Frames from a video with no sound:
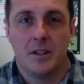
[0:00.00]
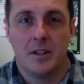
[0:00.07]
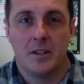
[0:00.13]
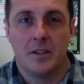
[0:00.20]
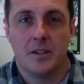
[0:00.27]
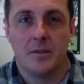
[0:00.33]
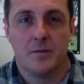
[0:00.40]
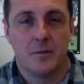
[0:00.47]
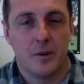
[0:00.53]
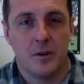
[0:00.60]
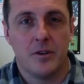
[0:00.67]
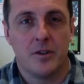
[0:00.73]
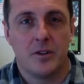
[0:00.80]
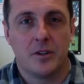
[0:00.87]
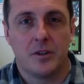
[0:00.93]
the
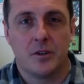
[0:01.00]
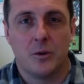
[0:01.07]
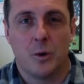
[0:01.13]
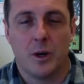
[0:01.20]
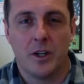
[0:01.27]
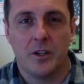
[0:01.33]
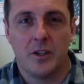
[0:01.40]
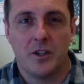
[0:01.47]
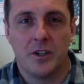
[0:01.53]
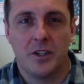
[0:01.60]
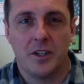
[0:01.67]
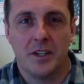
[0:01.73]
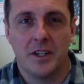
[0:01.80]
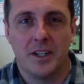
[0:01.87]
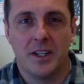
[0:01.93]
first
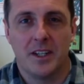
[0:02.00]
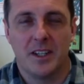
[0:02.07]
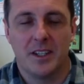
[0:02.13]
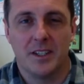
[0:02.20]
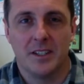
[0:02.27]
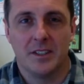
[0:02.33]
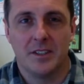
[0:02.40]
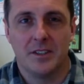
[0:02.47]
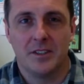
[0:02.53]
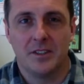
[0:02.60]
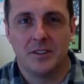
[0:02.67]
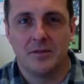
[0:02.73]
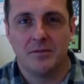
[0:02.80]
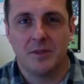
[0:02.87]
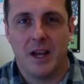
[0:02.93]
question is,
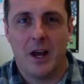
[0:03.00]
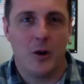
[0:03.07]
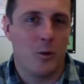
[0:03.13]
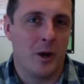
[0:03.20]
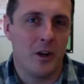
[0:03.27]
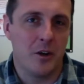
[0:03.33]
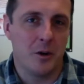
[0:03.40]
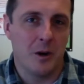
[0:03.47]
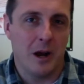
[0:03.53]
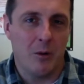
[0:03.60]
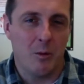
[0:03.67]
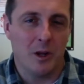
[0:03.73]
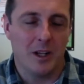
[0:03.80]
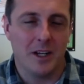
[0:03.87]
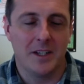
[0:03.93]
how do I know how
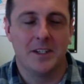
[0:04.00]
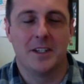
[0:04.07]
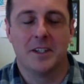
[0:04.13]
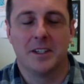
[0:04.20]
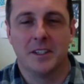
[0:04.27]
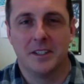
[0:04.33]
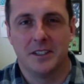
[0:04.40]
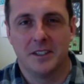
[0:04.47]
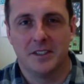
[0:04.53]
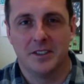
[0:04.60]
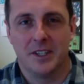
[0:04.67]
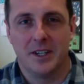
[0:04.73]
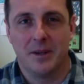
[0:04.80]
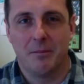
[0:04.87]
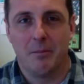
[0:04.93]
well I did on the
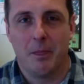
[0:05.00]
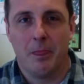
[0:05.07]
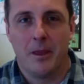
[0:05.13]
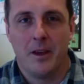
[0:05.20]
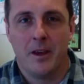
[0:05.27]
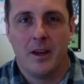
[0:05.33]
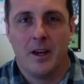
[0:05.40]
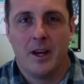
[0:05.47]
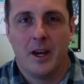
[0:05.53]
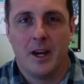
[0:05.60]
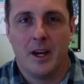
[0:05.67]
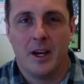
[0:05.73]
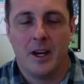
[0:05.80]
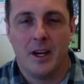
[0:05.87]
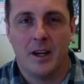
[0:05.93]
exam?
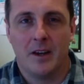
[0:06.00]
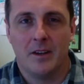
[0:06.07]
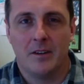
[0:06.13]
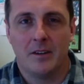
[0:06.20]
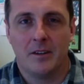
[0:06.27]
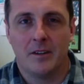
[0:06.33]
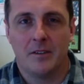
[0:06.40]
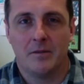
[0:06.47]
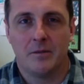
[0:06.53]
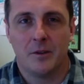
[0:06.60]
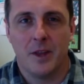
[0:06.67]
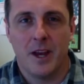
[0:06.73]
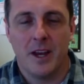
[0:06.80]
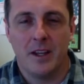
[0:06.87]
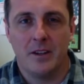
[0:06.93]
Uh, for
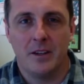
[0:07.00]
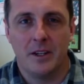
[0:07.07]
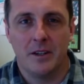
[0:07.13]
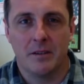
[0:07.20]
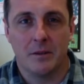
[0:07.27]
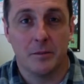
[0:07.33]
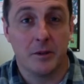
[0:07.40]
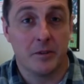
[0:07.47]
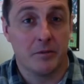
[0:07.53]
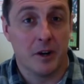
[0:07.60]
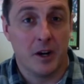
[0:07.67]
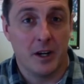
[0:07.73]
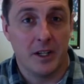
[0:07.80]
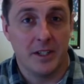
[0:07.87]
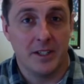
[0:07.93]
that, you need a little bit of
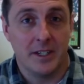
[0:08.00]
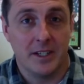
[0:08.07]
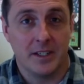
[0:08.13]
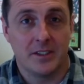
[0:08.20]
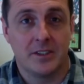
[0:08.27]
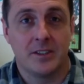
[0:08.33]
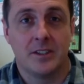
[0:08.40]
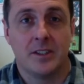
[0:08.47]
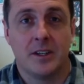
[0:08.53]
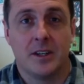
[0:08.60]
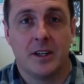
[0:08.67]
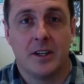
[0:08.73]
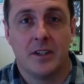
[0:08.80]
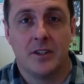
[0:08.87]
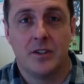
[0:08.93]
context.
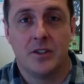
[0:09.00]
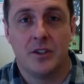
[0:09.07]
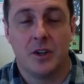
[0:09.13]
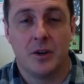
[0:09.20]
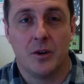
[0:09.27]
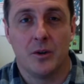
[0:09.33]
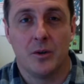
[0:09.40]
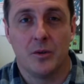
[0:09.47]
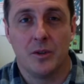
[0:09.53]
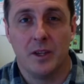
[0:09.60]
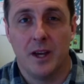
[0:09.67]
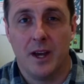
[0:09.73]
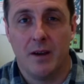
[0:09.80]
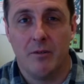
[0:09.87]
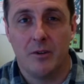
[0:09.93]
So the
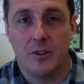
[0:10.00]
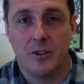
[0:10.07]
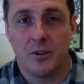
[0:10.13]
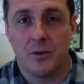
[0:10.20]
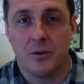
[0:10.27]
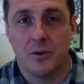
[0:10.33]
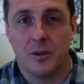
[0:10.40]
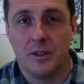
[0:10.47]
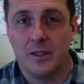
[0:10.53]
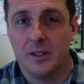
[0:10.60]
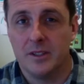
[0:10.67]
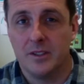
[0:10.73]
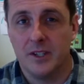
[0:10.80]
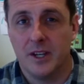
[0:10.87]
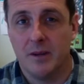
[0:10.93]
average score on the
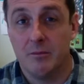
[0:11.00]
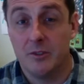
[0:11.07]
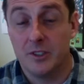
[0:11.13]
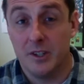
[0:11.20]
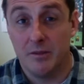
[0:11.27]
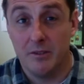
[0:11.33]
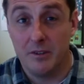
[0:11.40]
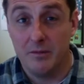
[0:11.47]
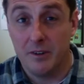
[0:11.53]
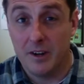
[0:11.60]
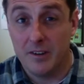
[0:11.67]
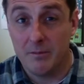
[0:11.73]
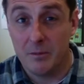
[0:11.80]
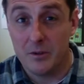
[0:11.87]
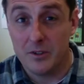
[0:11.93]
exam was
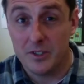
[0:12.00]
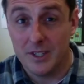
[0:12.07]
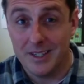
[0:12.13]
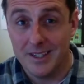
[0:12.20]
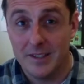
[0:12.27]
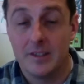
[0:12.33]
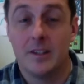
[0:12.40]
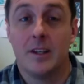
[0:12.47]
75%.